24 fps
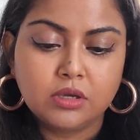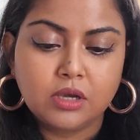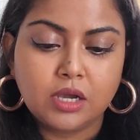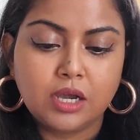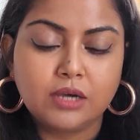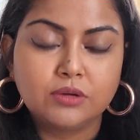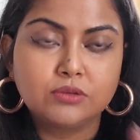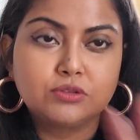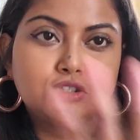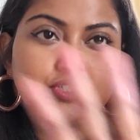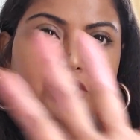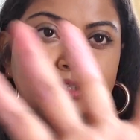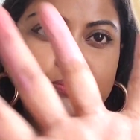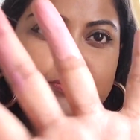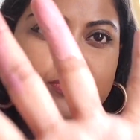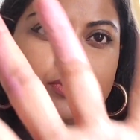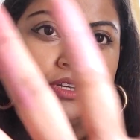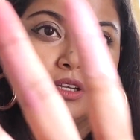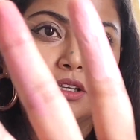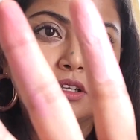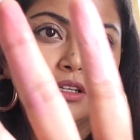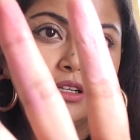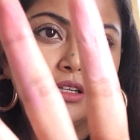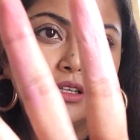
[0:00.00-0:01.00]
how
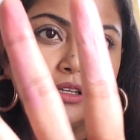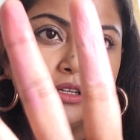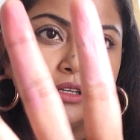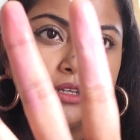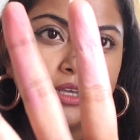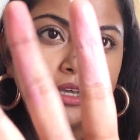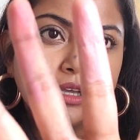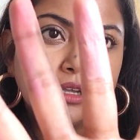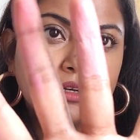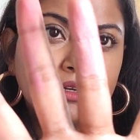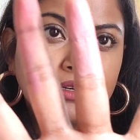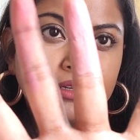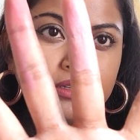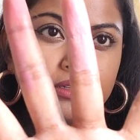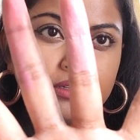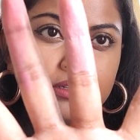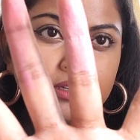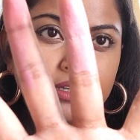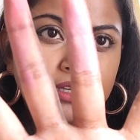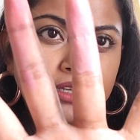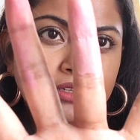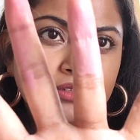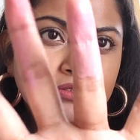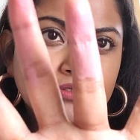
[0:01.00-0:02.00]
shimmery it can get.
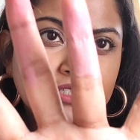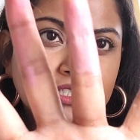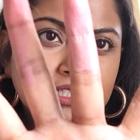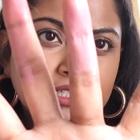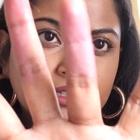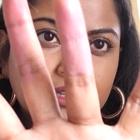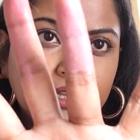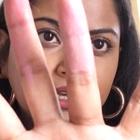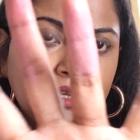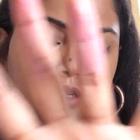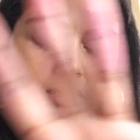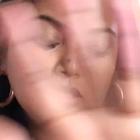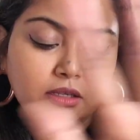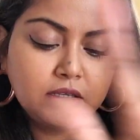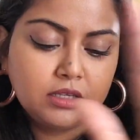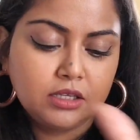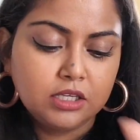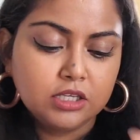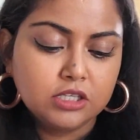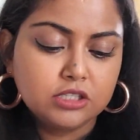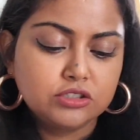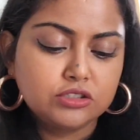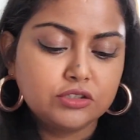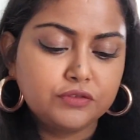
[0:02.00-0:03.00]
Can you see that?
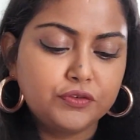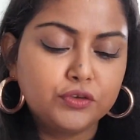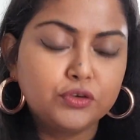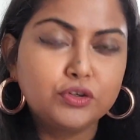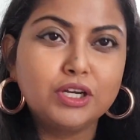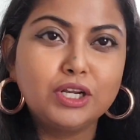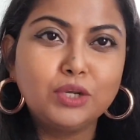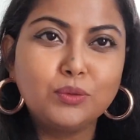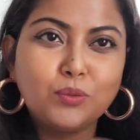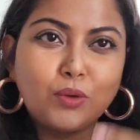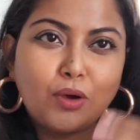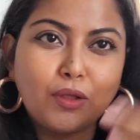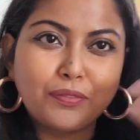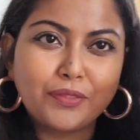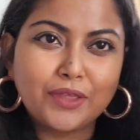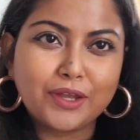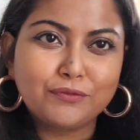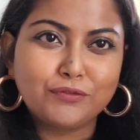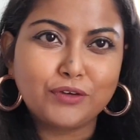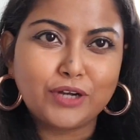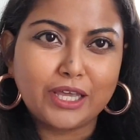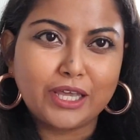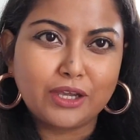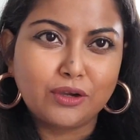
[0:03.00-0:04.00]
So if you really want that
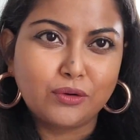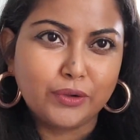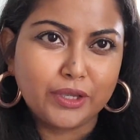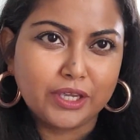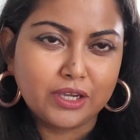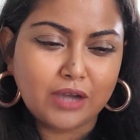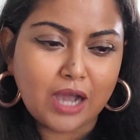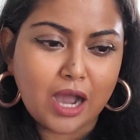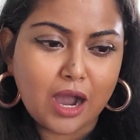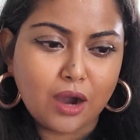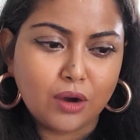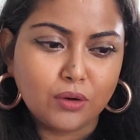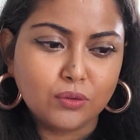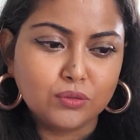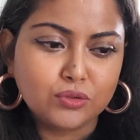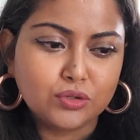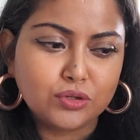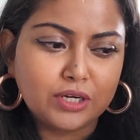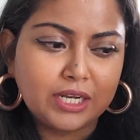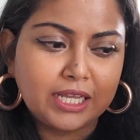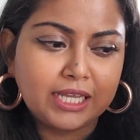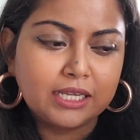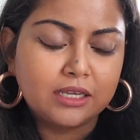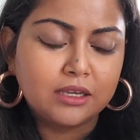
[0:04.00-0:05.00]
for like going out
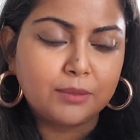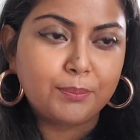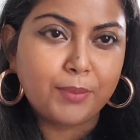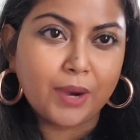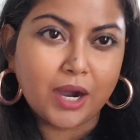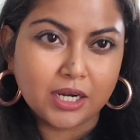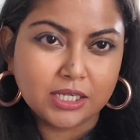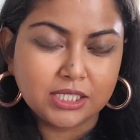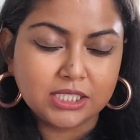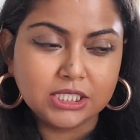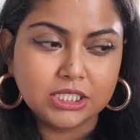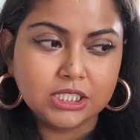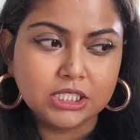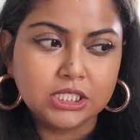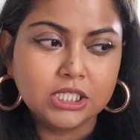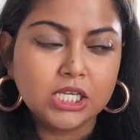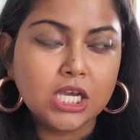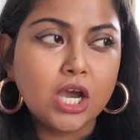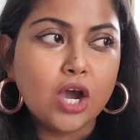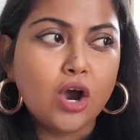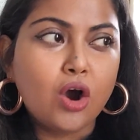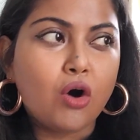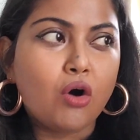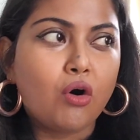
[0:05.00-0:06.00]
or like a party,
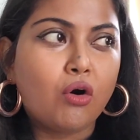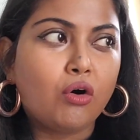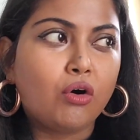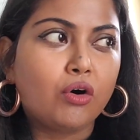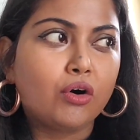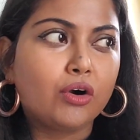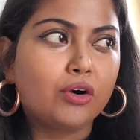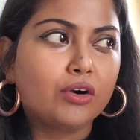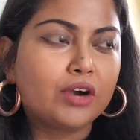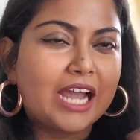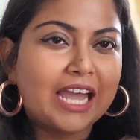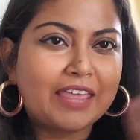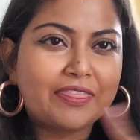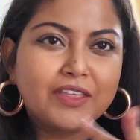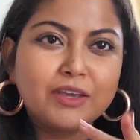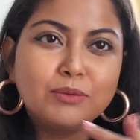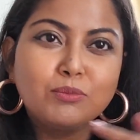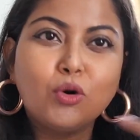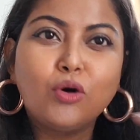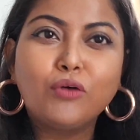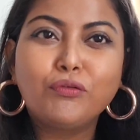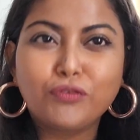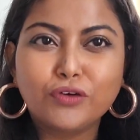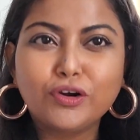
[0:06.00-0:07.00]
or I think
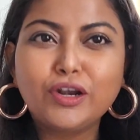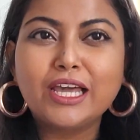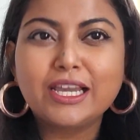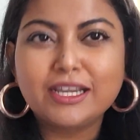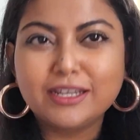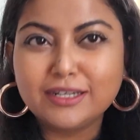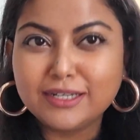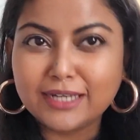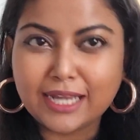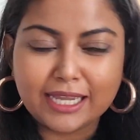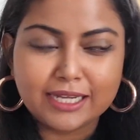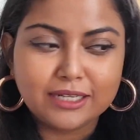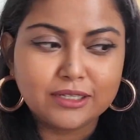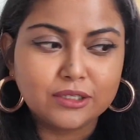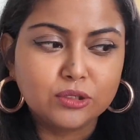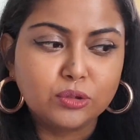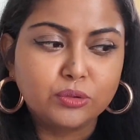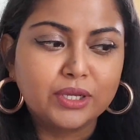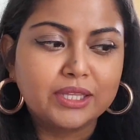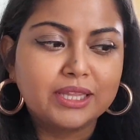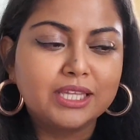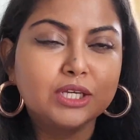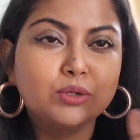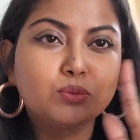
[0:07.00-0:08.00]
more for like a night look,
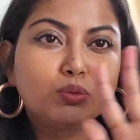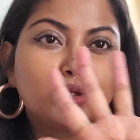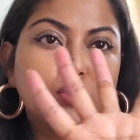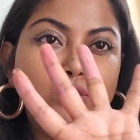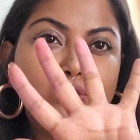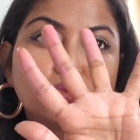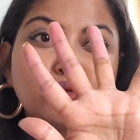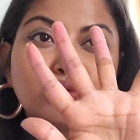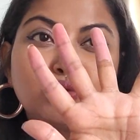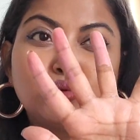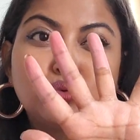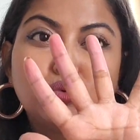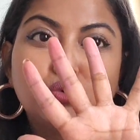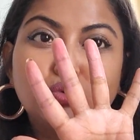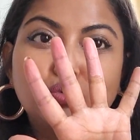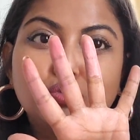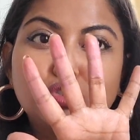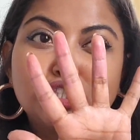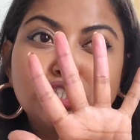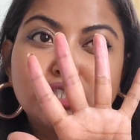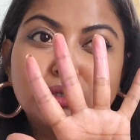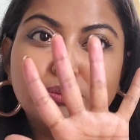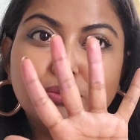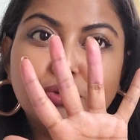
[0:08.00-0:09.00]
I think it would look too
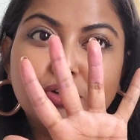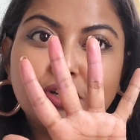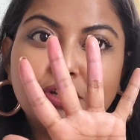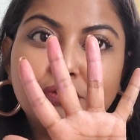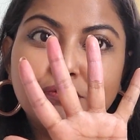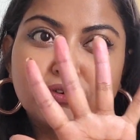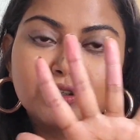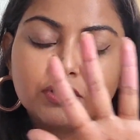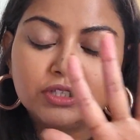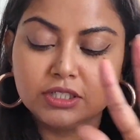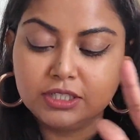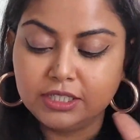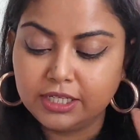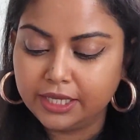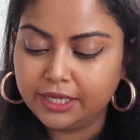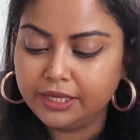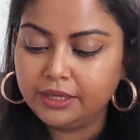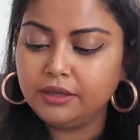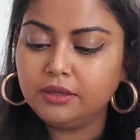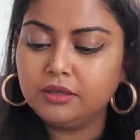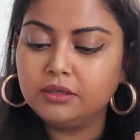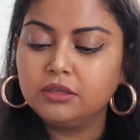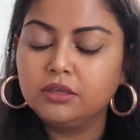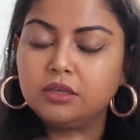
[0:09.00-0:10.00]
shimmery for the
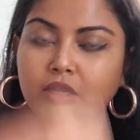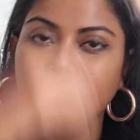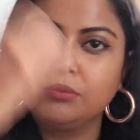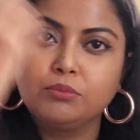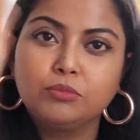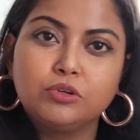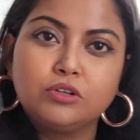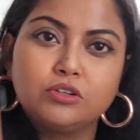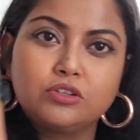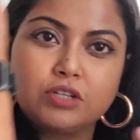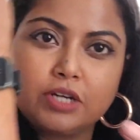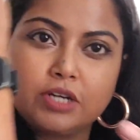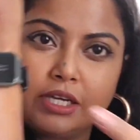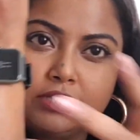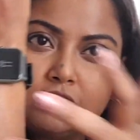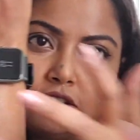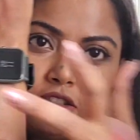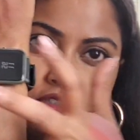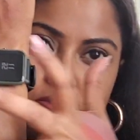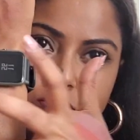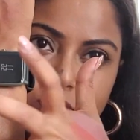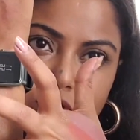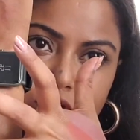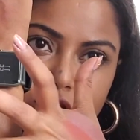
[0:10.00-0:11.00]
day. I'm gonna try and
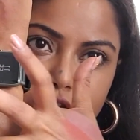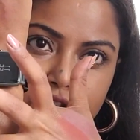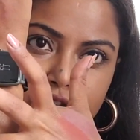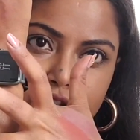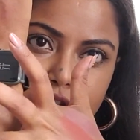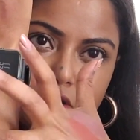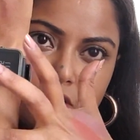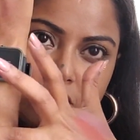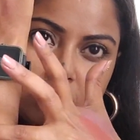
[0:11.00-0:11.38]
swatch it.